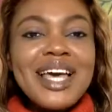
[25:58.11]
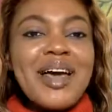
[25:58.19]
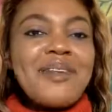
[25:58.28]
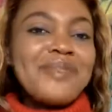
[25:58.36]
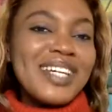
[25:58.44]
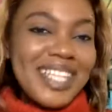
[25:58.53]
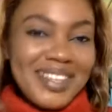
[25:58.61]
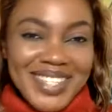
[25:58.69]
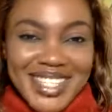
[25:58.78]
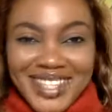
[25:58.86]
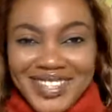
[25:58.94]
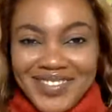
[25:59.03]
My name
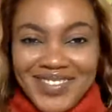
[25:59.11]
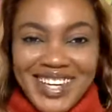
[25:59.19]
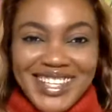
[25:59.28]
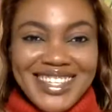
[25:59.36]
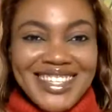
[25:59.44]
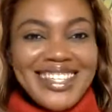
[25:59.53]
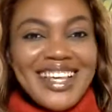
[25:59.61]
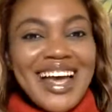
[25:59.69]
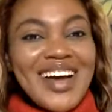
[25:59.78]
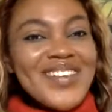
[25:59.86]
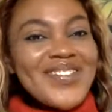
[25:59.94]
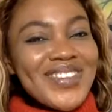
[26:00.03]
still remains
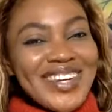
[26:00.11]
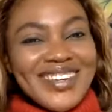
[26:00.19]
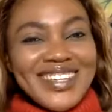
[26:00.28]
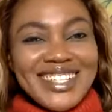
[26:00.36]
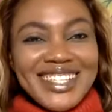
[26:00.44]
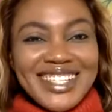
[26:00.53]
Florence